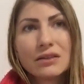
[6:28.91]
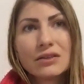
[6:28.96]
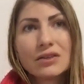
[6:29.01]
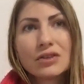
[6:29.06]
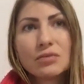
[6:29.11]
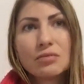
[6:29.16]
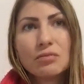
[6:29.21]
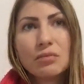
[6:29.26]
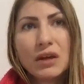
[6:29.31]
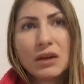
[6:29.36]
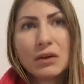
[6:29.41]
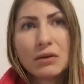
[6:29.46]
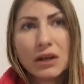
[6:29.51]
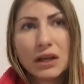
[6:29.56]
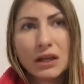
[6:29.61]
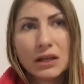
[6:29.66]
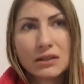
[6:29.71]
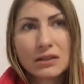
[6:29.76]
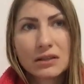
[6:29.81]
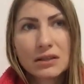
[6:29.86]

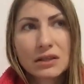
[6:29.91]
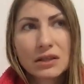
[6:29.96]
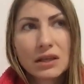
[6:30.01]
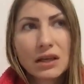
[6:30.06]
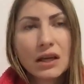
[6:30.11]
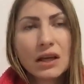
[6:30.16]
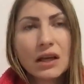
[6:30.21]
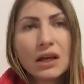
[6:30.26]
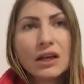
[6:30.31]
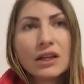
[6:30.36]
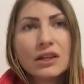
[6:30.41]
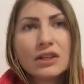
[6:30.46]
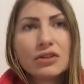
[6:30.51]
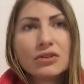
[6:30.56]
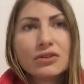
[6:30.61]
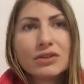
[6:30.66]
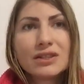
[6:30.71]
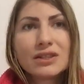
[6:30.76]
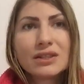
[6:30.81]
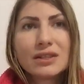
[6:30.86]
experience to
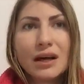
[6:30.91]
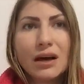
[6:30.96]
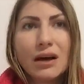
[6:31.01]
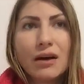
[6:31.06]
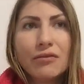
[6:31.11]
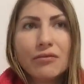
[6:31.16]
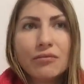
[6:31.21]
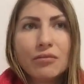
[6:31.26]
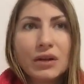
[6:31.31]
itself.